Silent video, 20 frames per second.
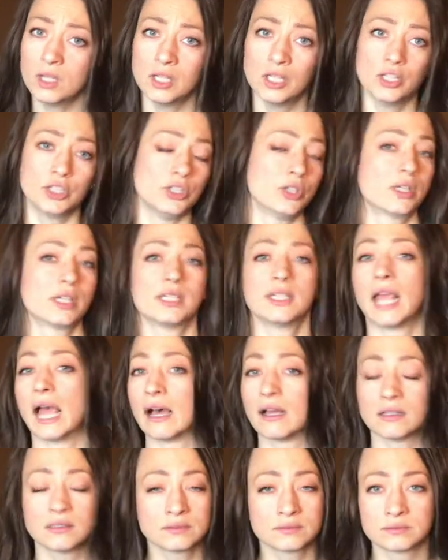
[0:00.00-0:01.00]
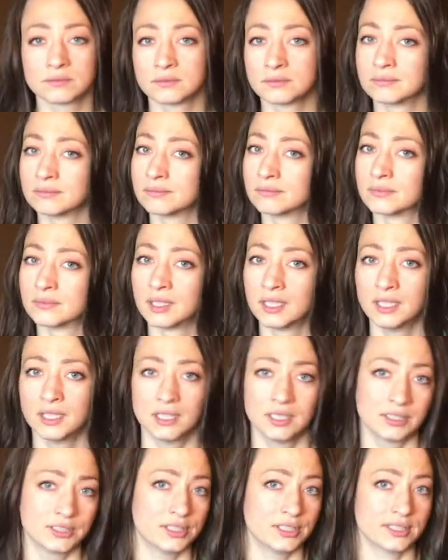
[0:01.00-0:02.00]
You can yell.
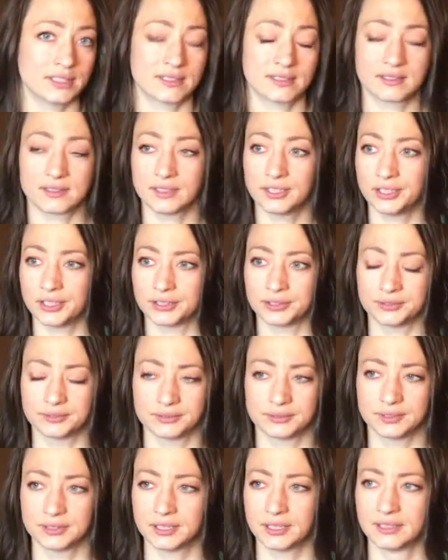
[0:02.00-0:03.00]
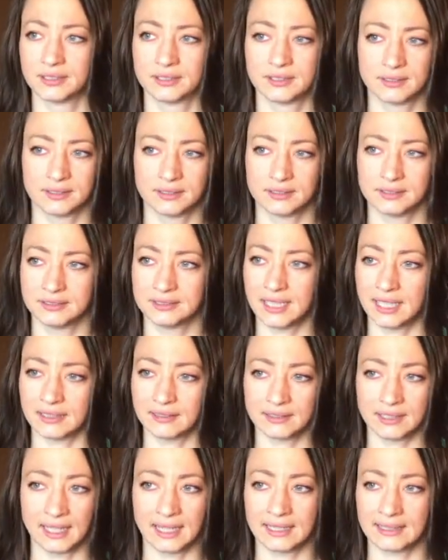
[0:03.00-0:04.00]
Just, yell
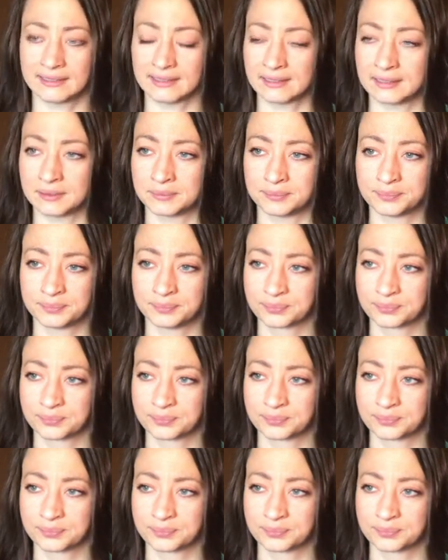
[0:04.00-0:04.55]
at,